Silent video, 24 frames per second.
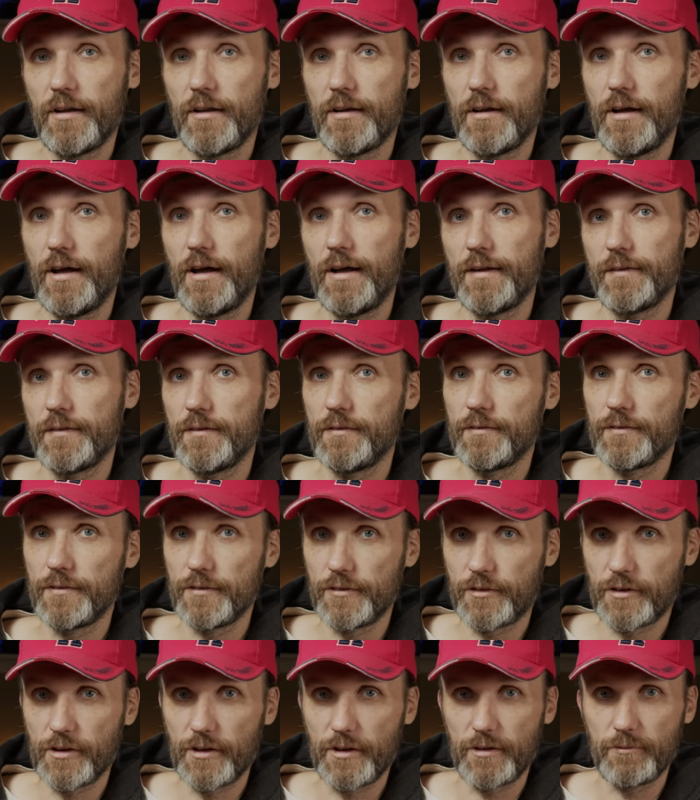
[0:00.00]
uh, then
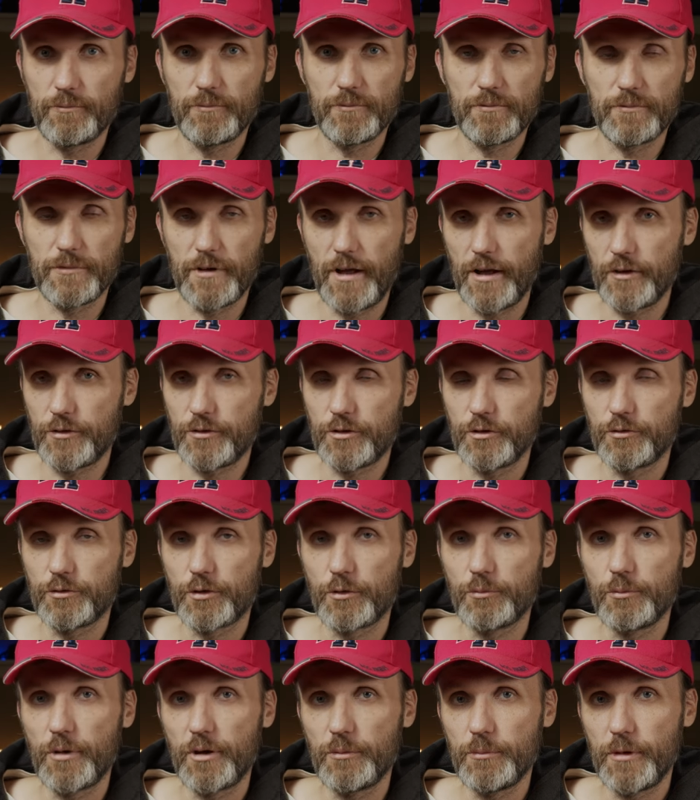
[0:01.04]
it's gonna last you
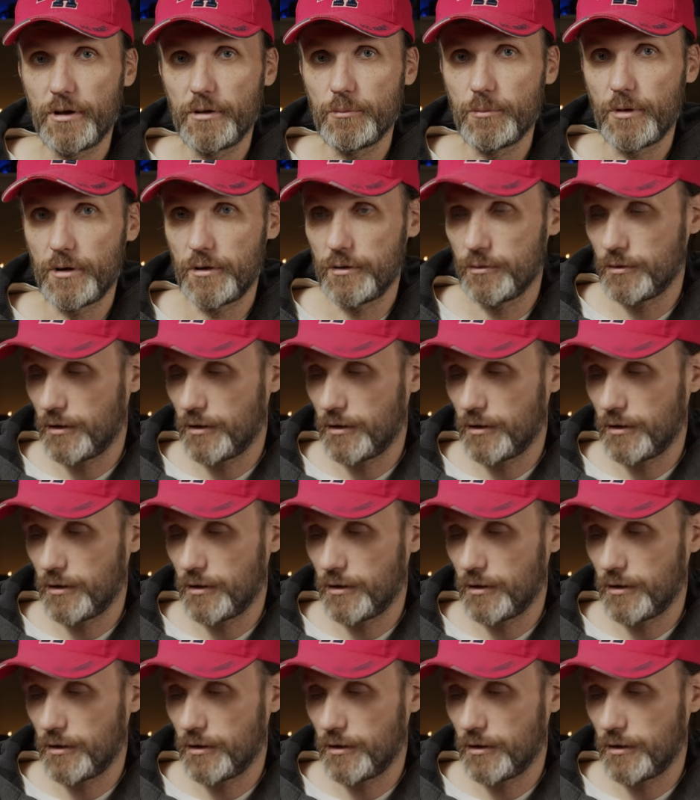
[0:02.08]
for many, many